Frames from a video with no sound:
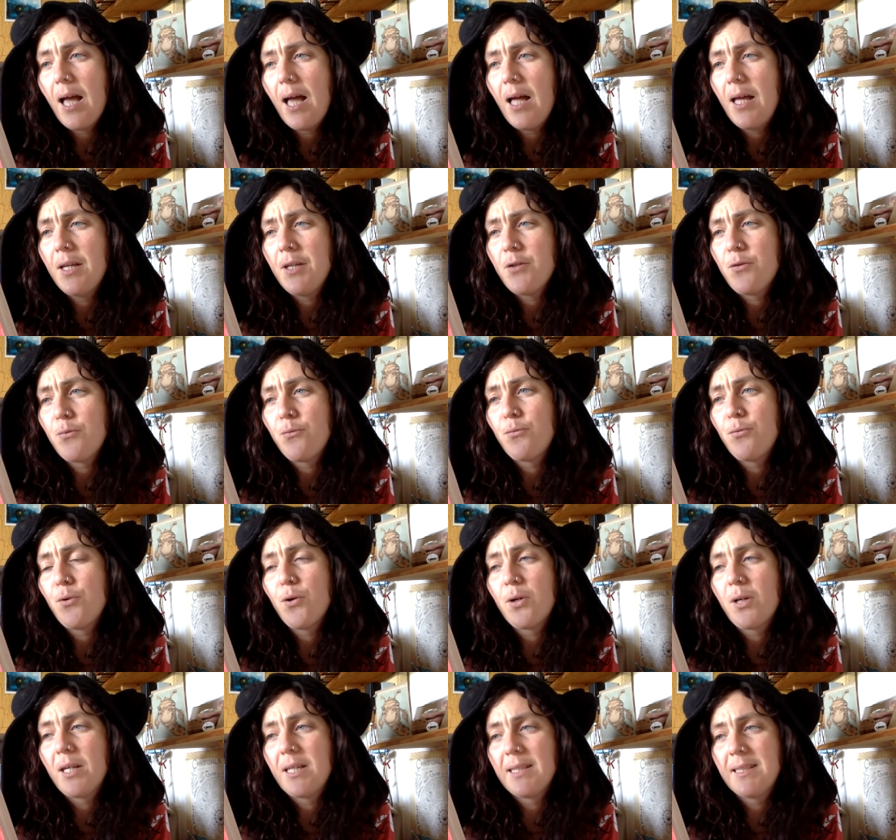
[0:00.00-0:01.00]
and
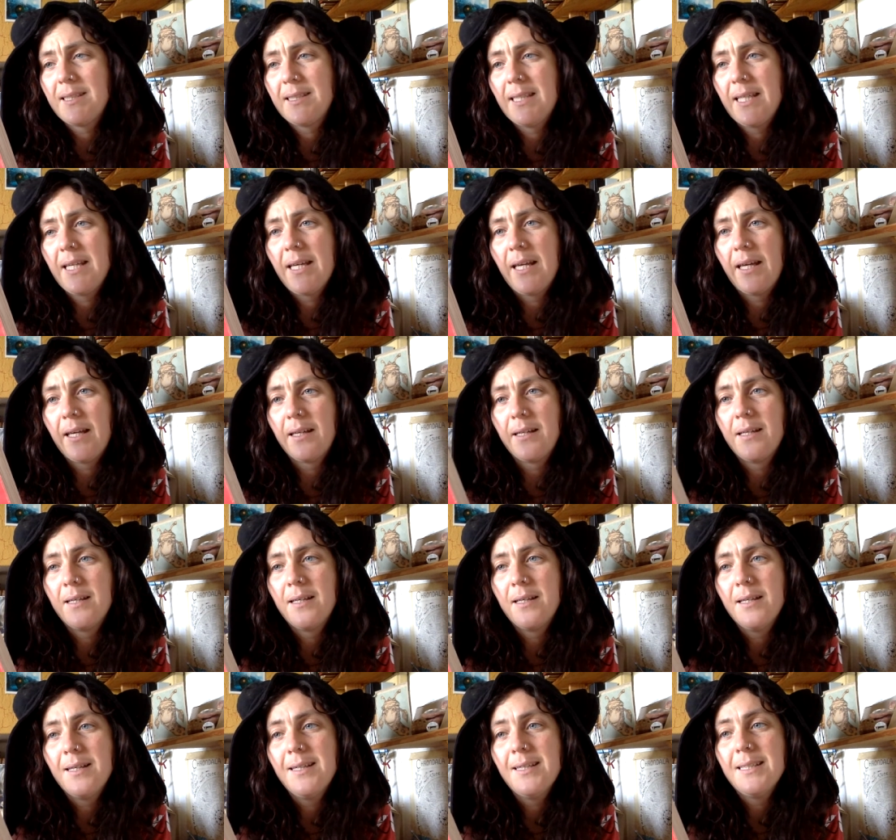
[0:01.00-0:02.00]
raucous singing.
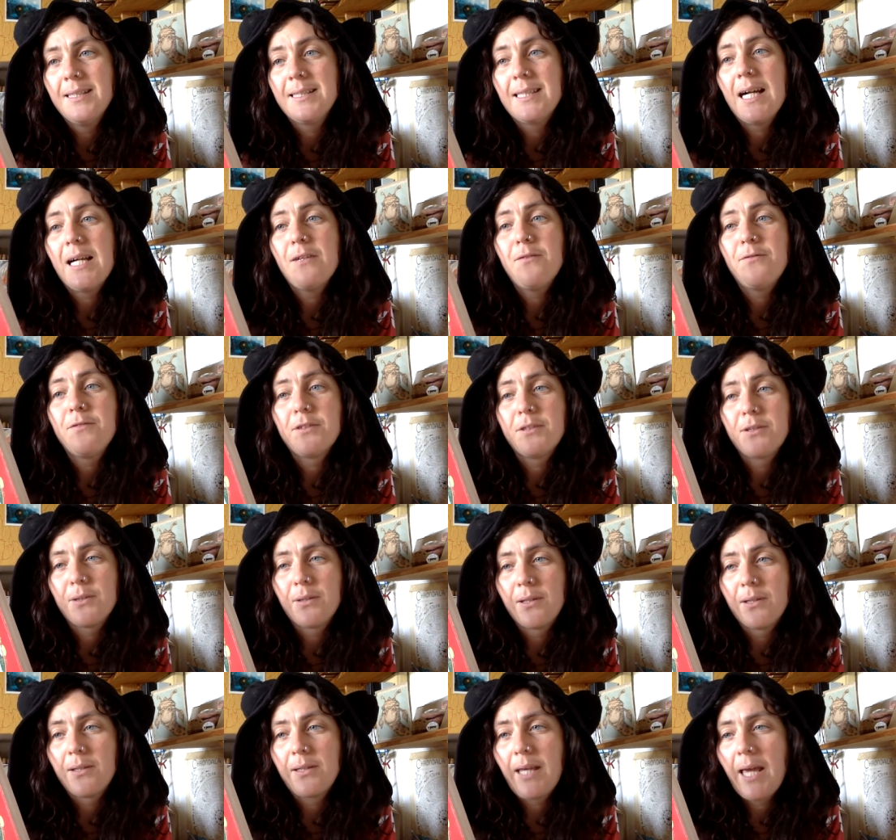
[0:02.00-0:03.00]

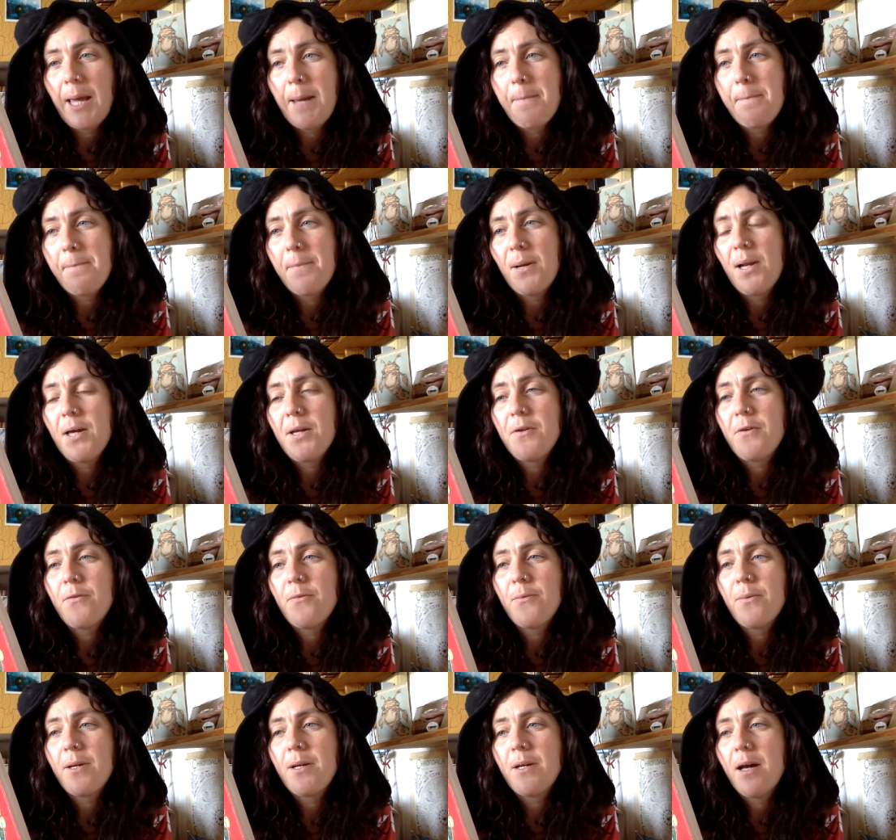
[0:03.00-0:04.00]
Salvatore came
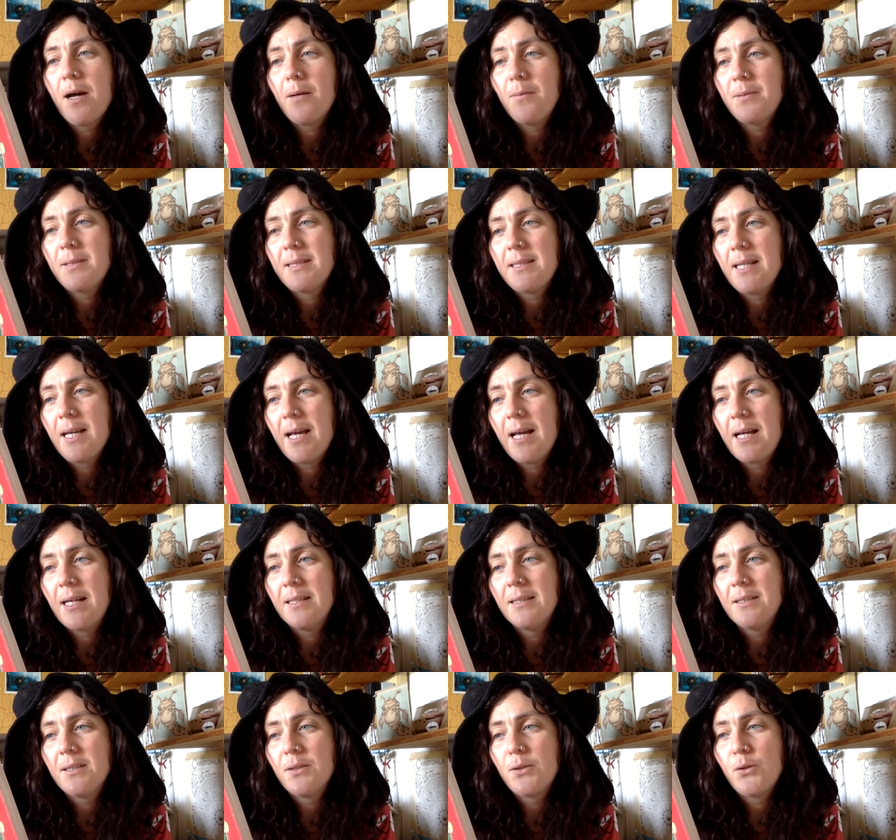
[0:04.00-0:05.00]
blundering
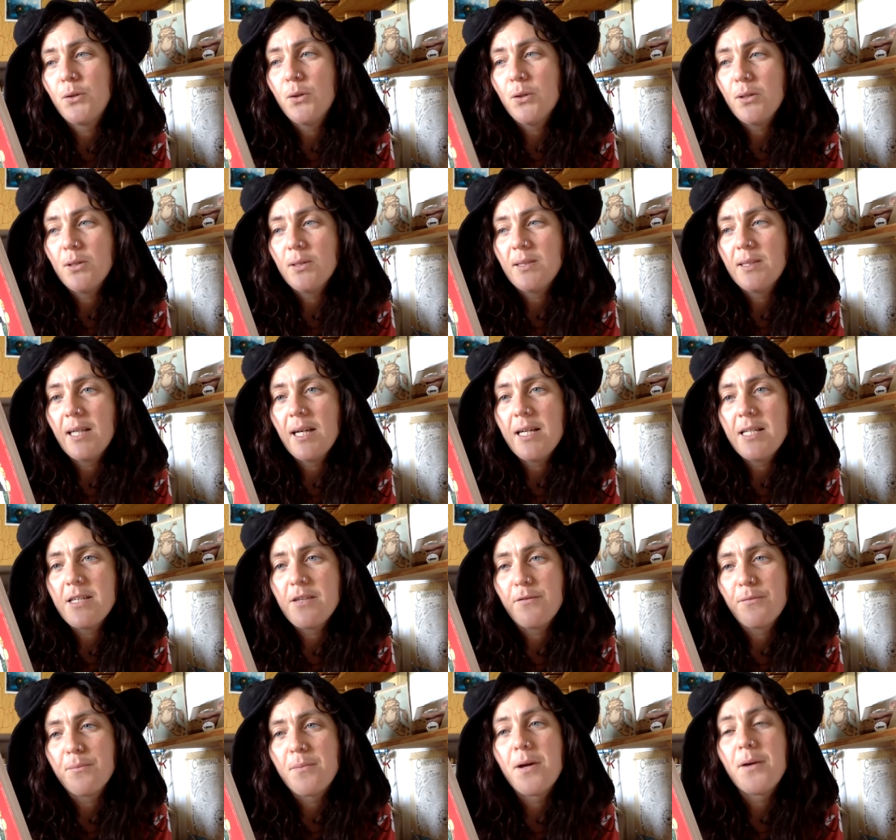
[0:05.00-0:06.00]
upstairs, caught sight
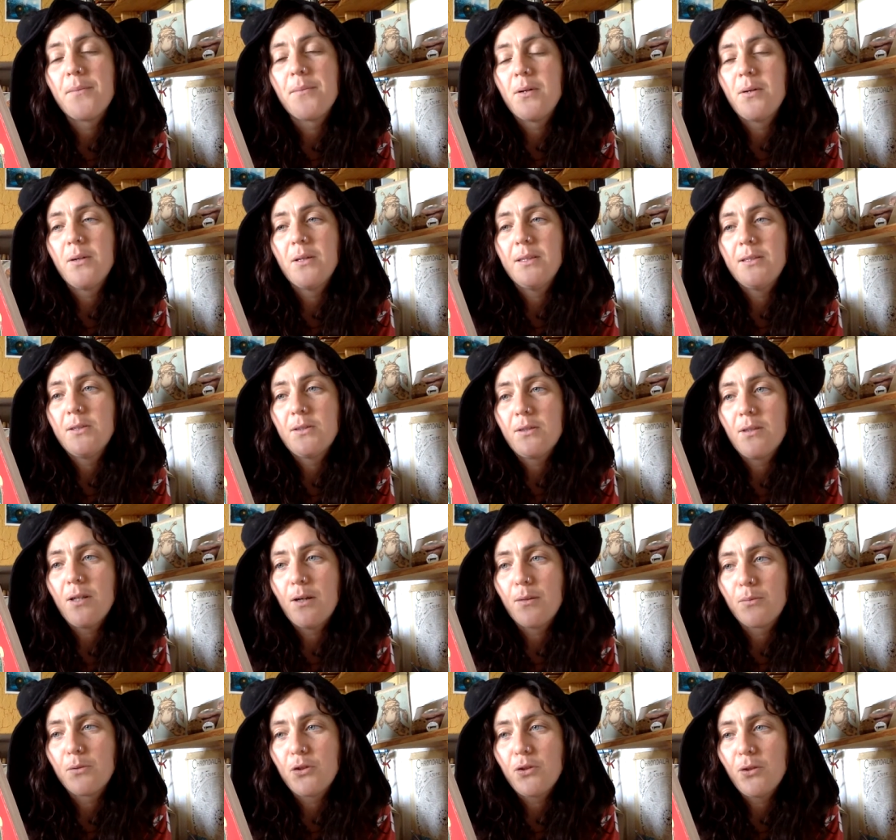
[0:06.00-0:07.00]
of Momo, and
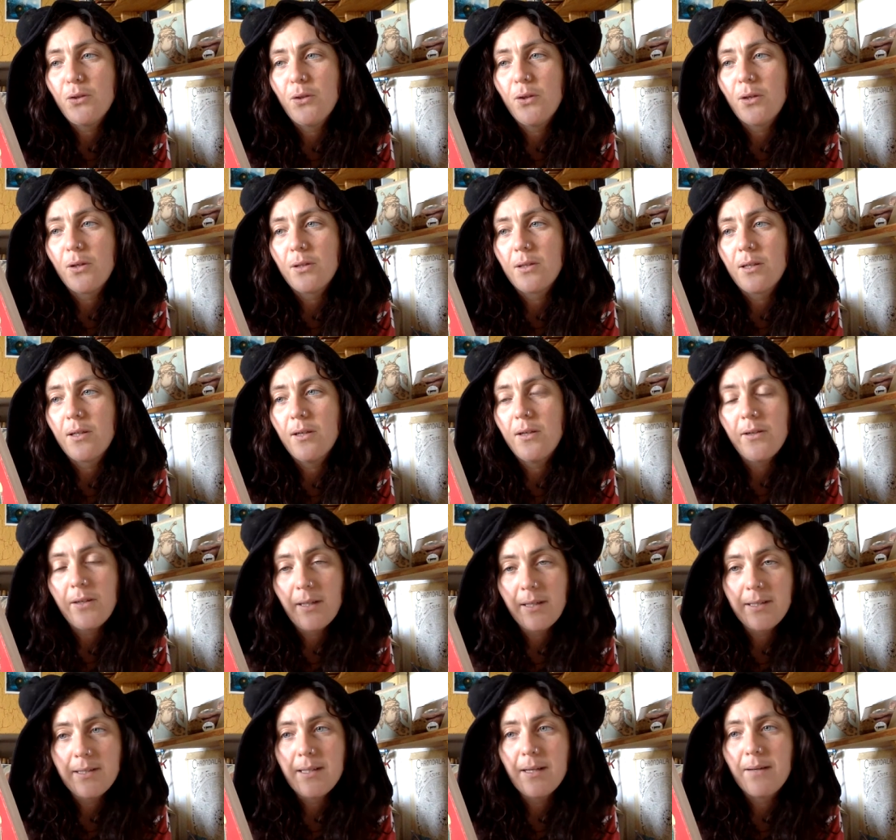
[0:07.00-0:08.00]
stopped short,
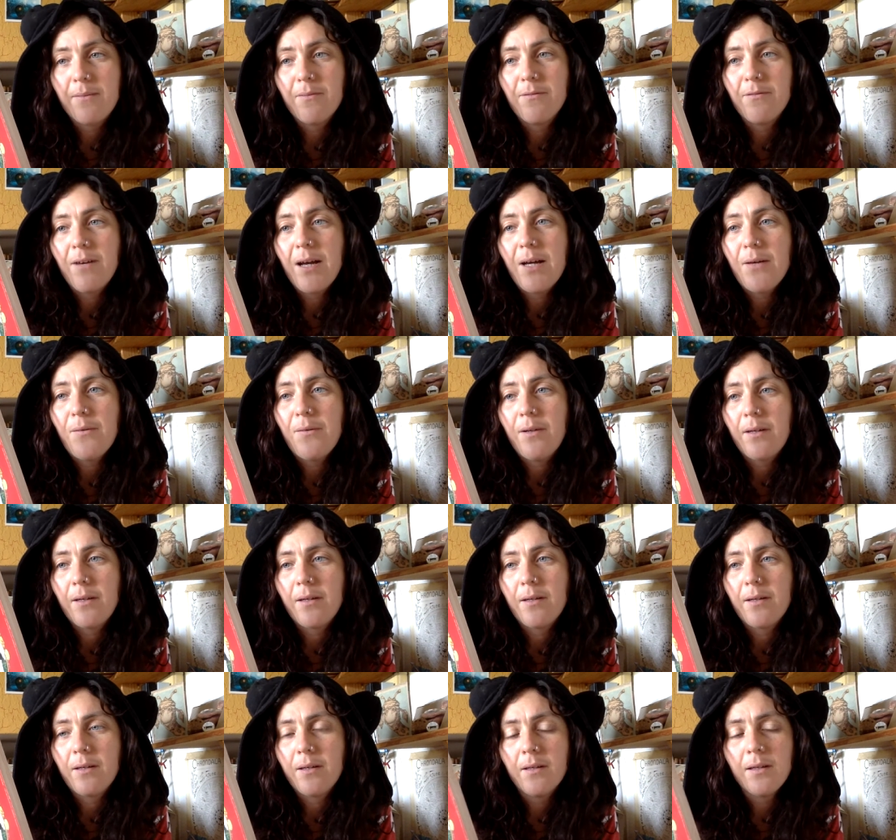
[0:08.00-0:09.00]
looking
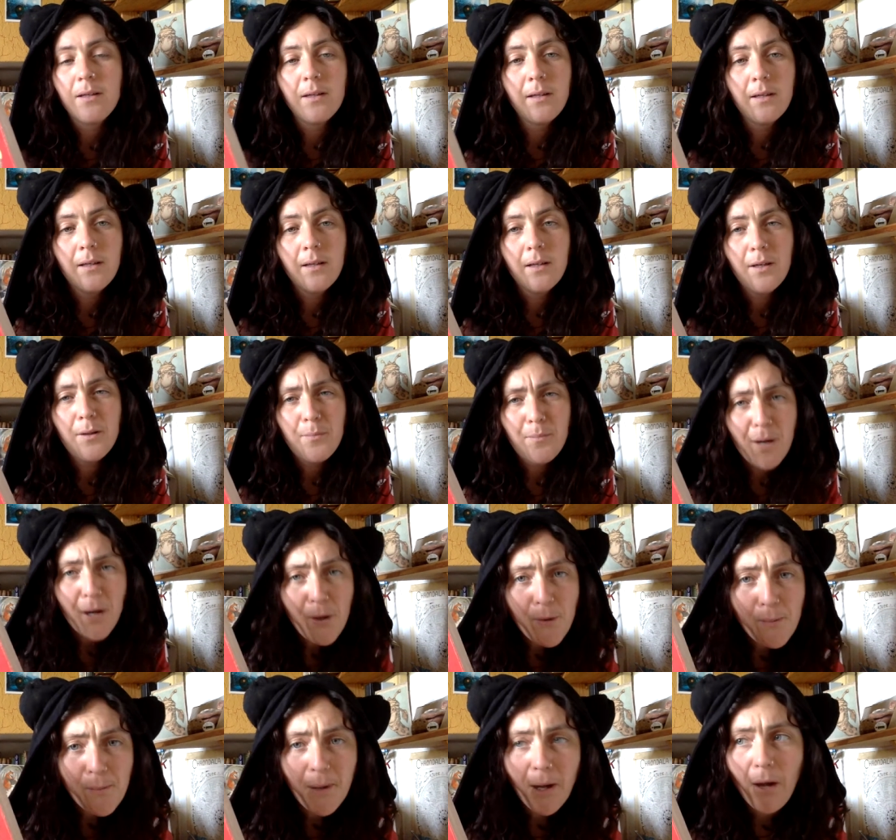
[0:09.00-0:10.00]
dumbfounded.
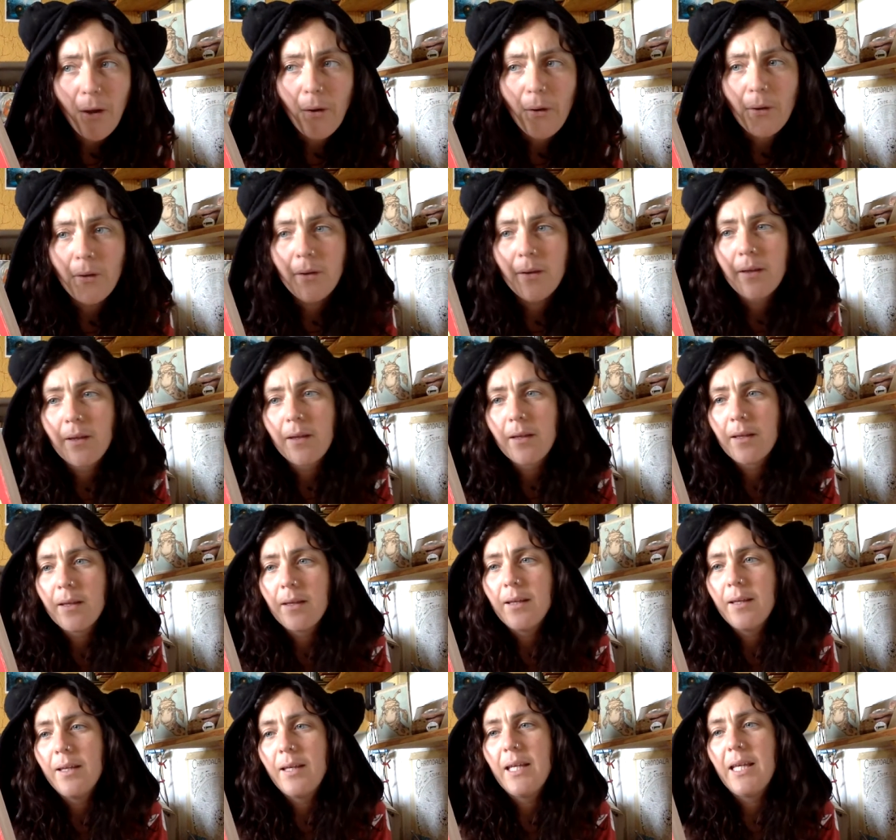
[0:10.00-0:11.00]
Momo!
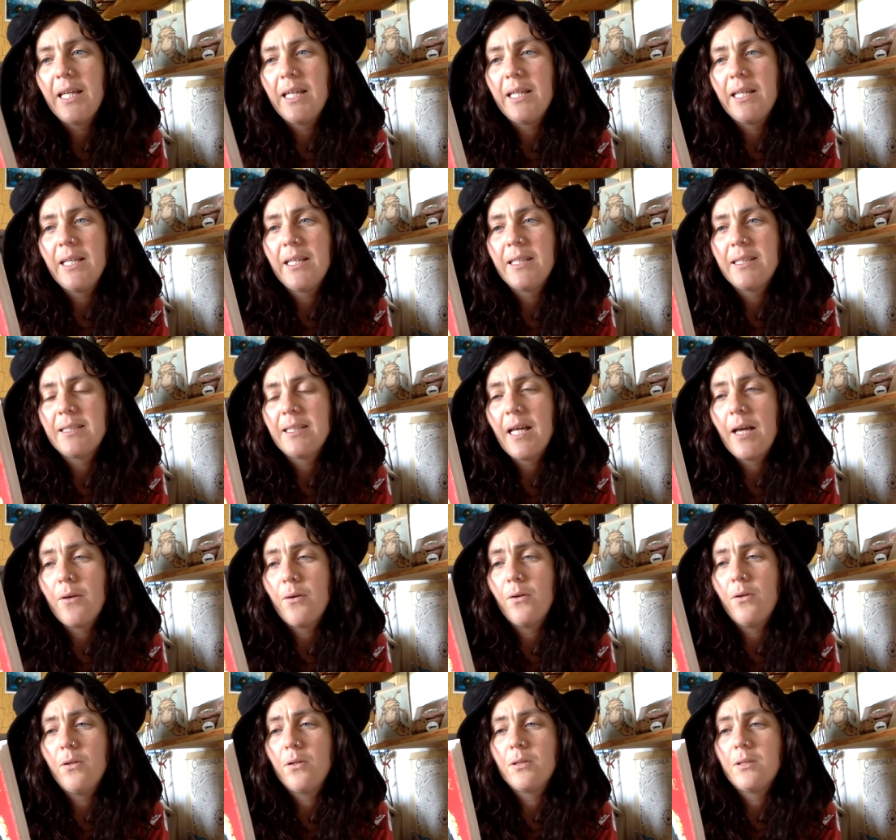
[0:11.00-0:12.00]
he said
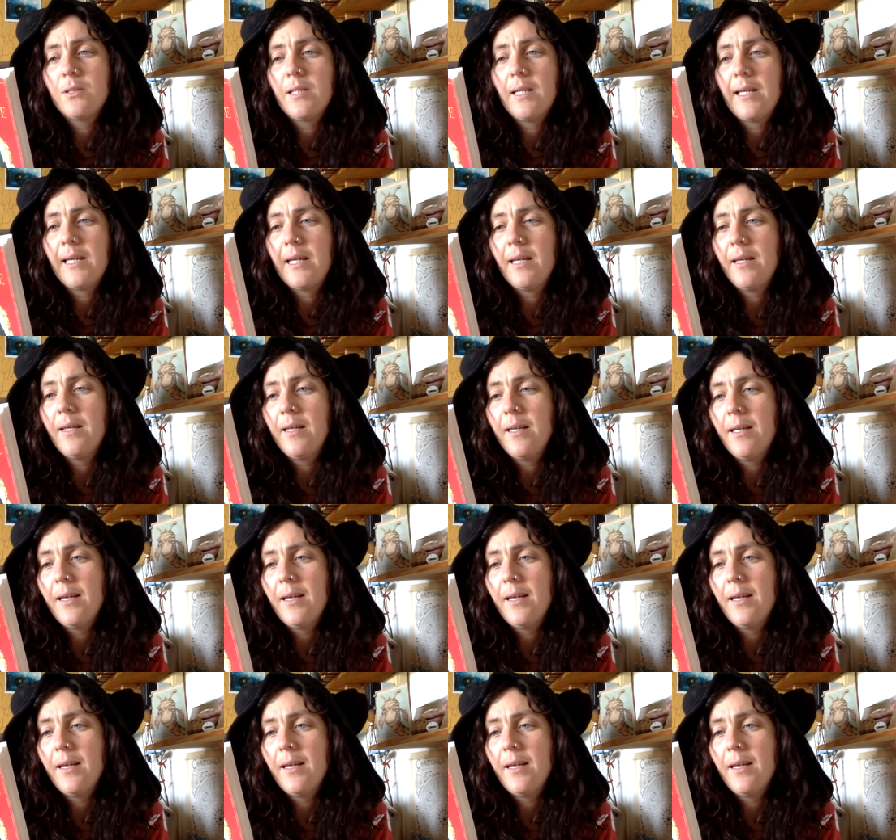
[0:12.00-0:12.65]
hoarsely